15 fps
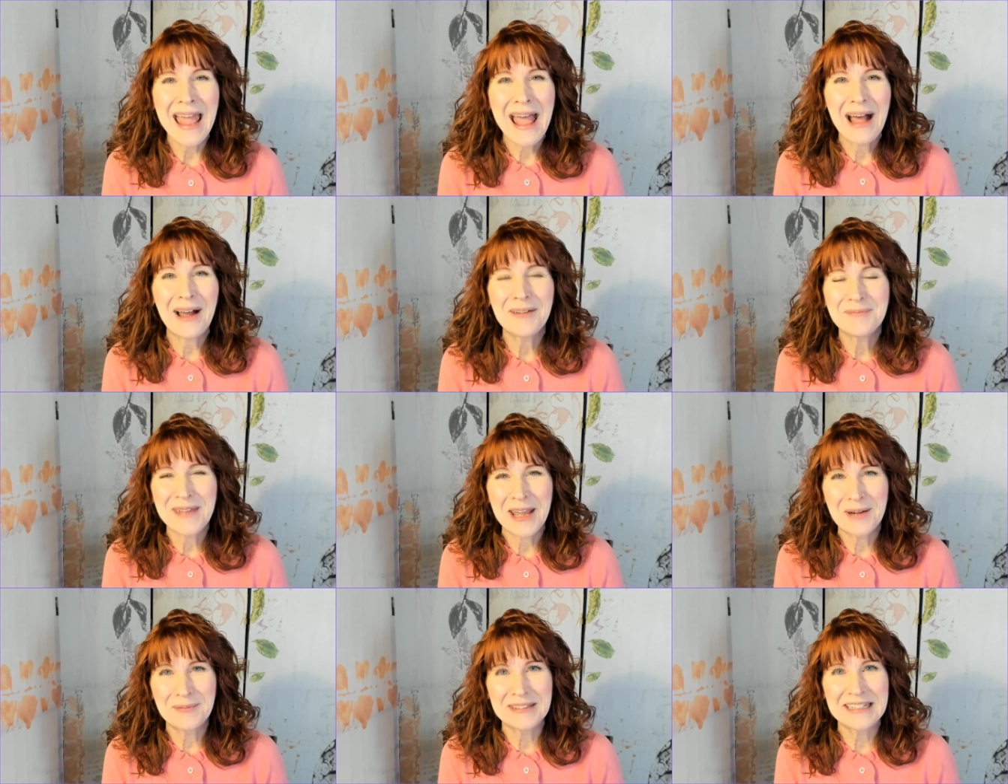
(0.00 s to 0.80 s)
I'm
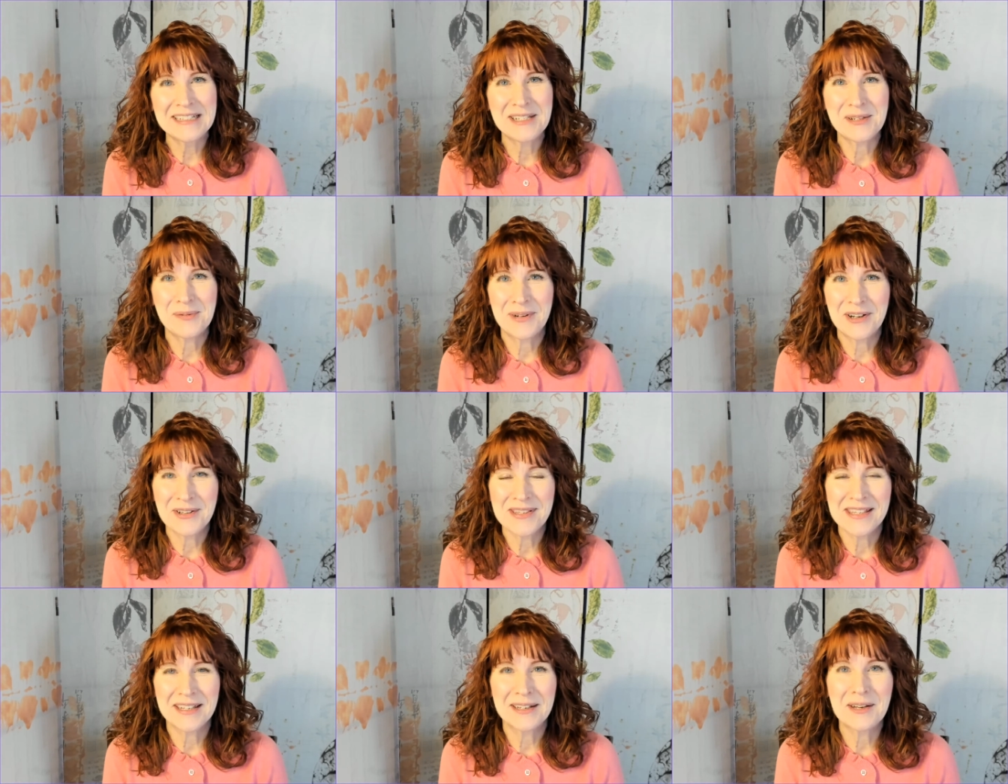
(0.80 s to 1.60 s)
Pamela D.
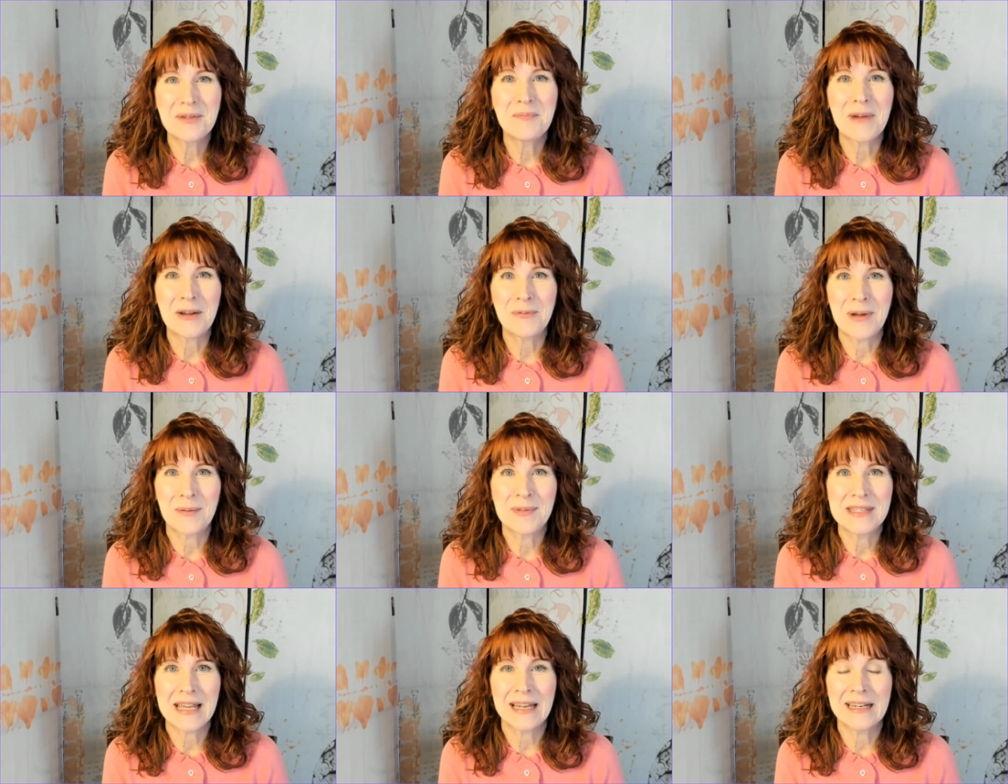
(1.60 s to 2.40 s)
Wilson. My
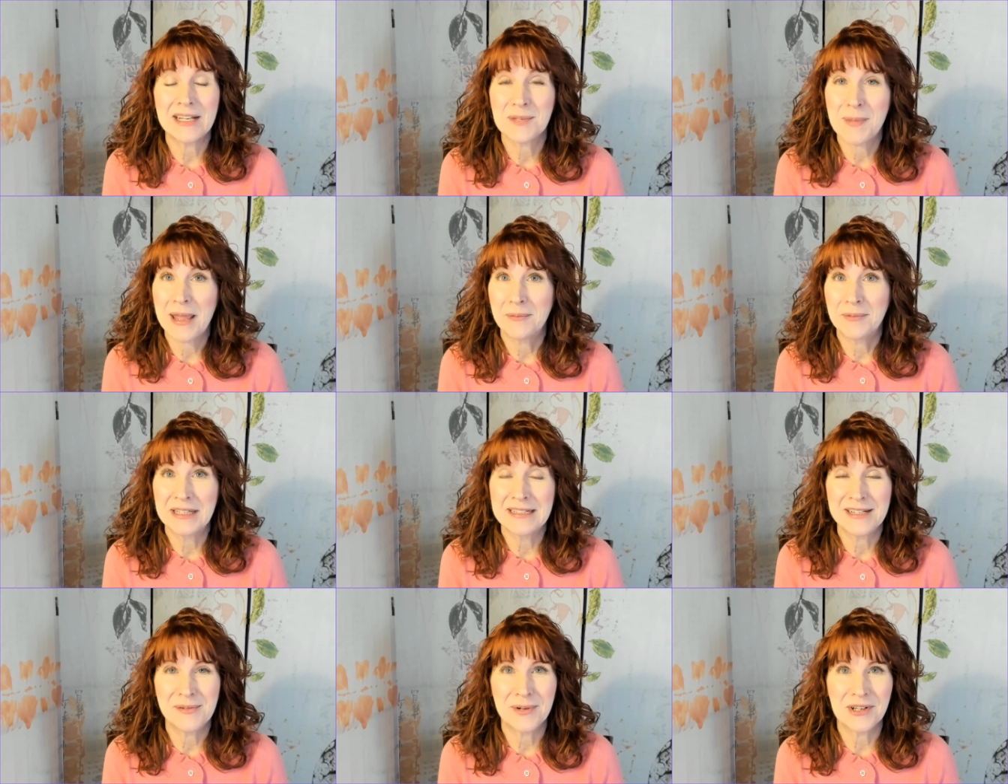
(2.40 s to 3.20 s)
website is
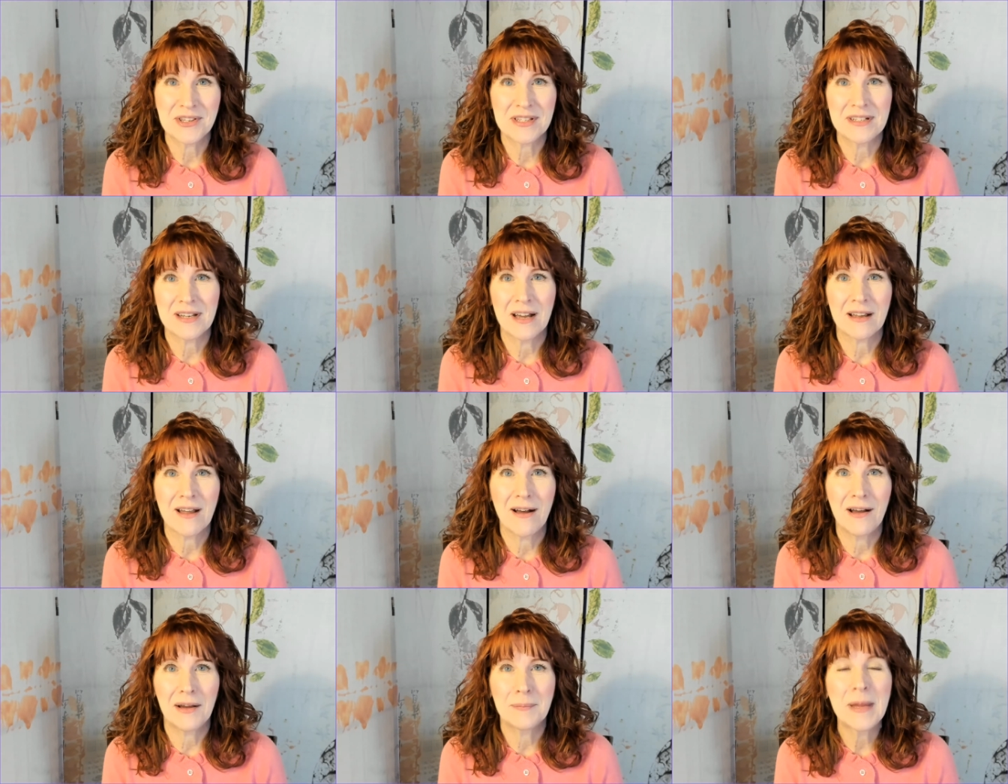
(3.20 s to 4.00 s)

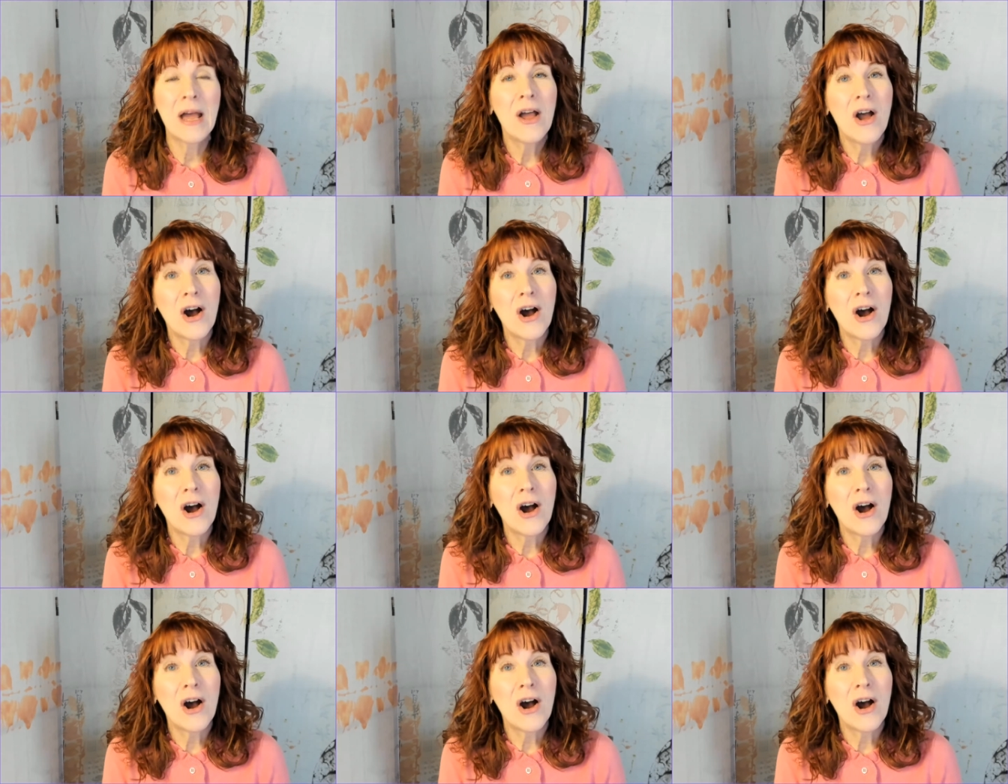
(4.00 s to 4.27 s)
PamelaDWilson.com.